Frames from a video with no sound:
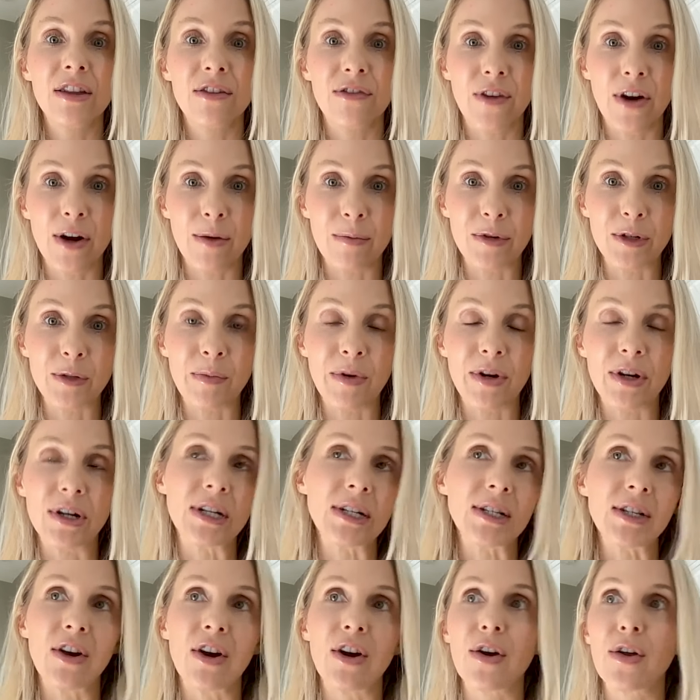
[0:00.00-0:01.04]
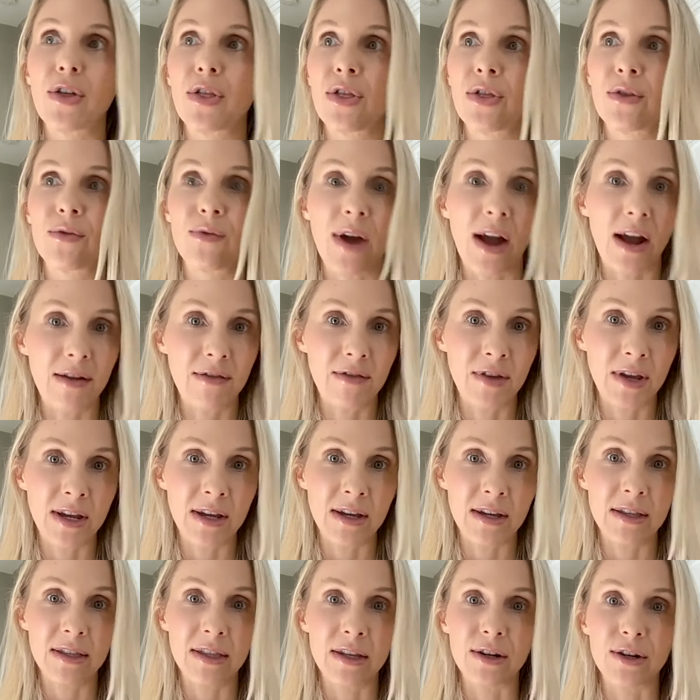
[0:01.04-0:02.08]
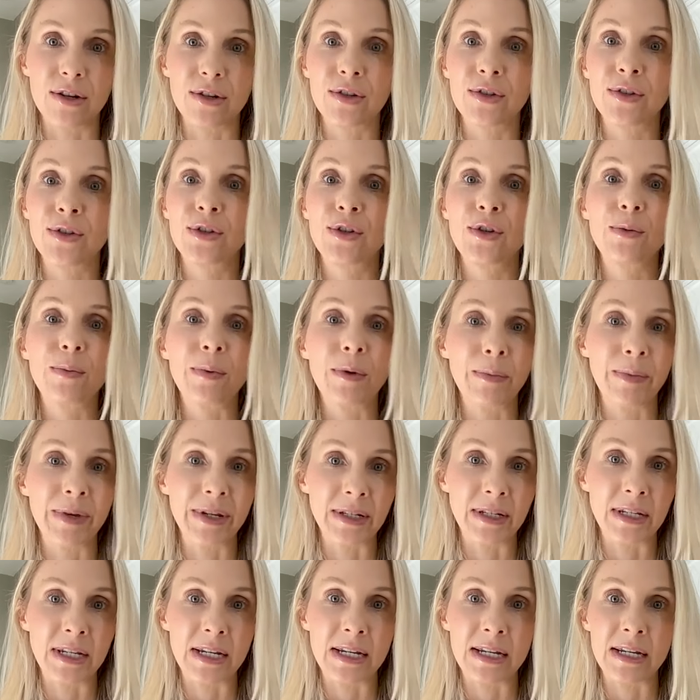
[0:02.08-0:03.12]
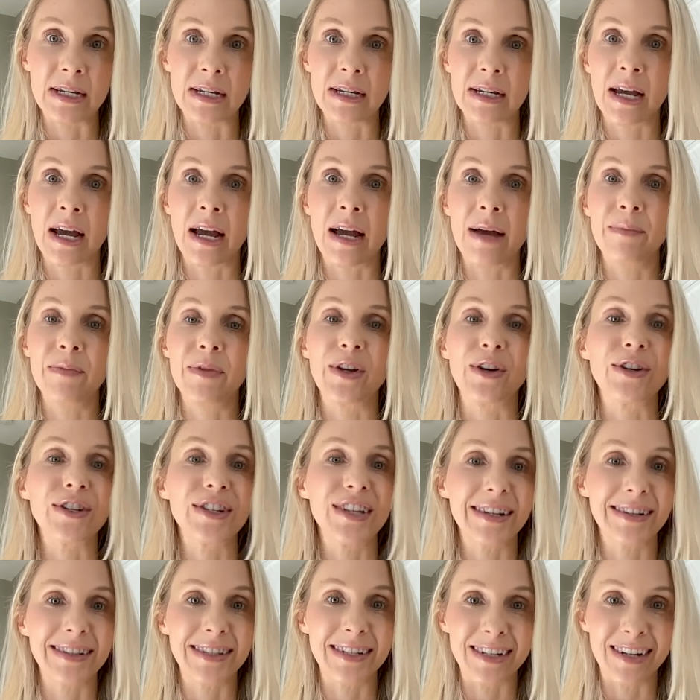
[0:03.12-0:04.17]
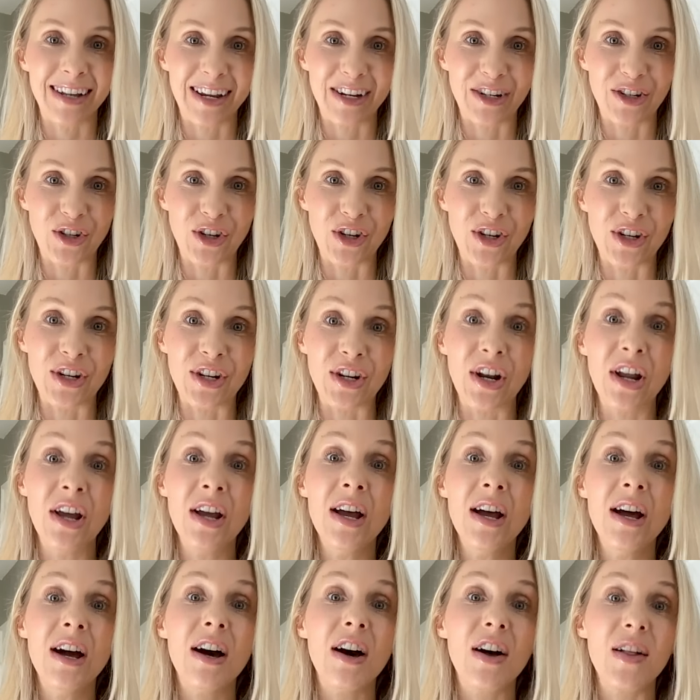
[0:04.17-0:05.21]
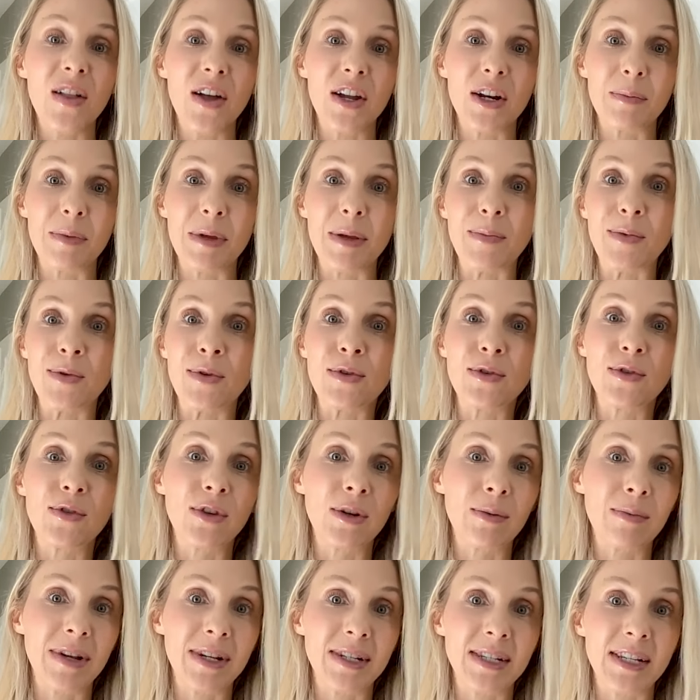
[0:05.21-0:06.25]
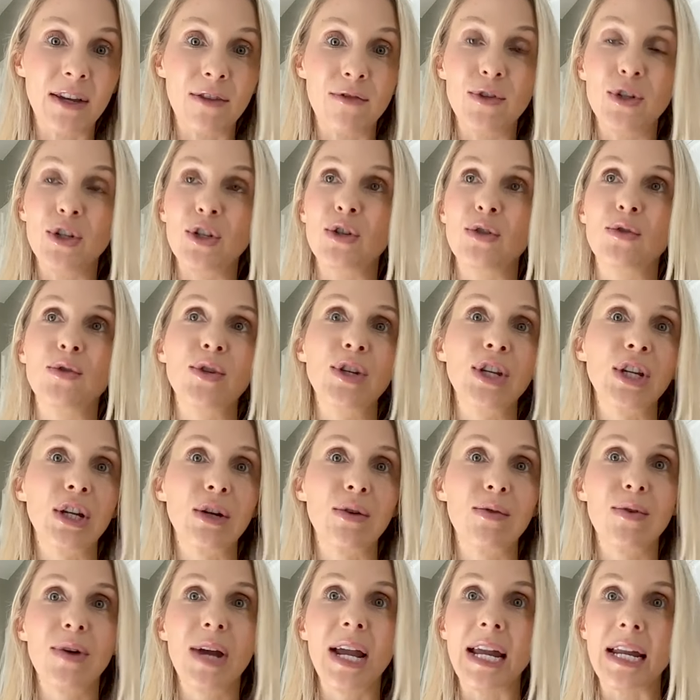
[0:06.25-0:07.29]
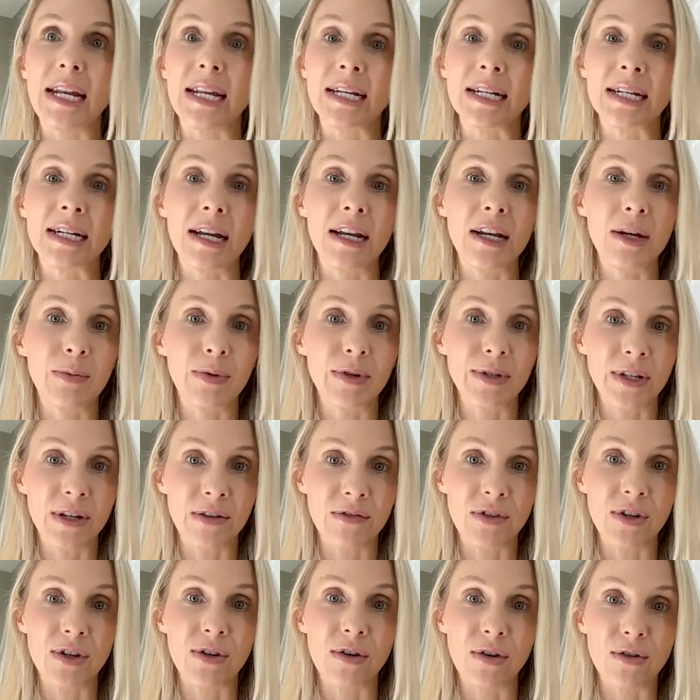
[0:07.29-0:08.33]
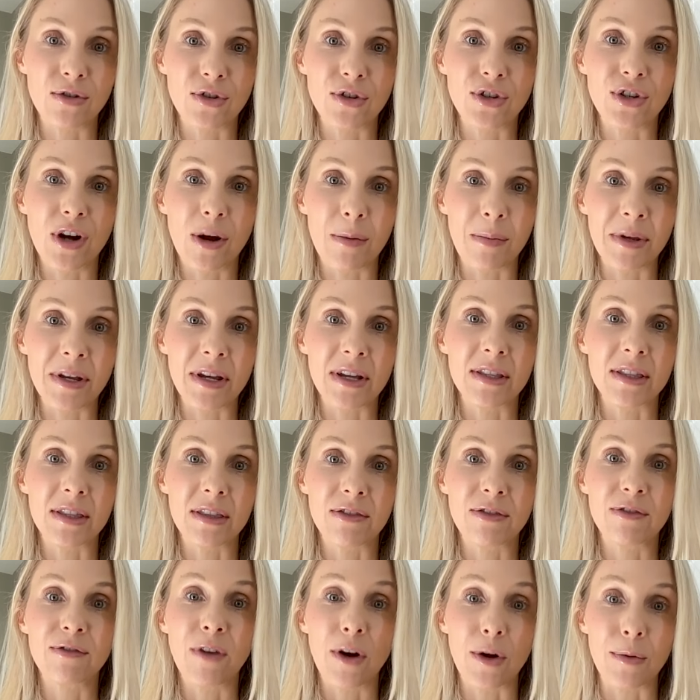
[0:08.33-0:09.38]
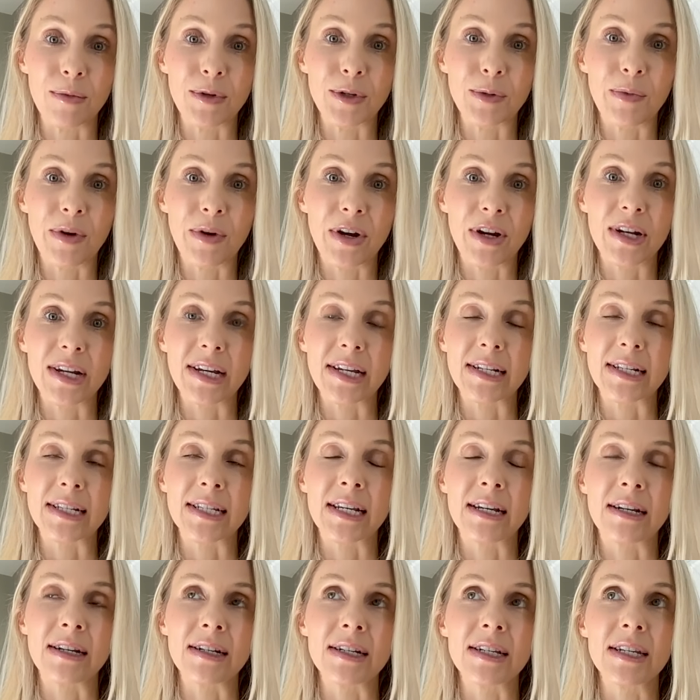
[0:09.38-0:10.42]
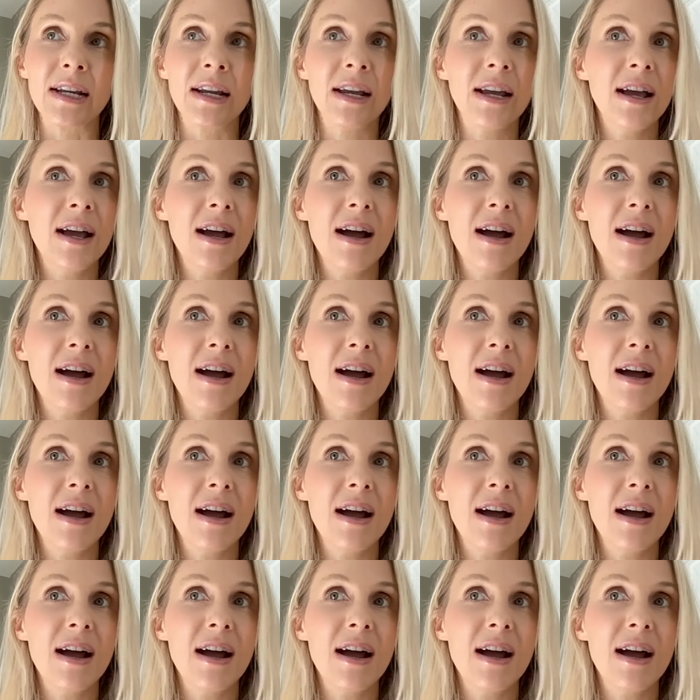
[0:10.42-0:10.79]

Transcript: the farmers markets are thriving. They're super busy. Um, they're a destination. A lot of people, including myself, do you know eighty to ninety percent of their grocery shopping at farmers markets, and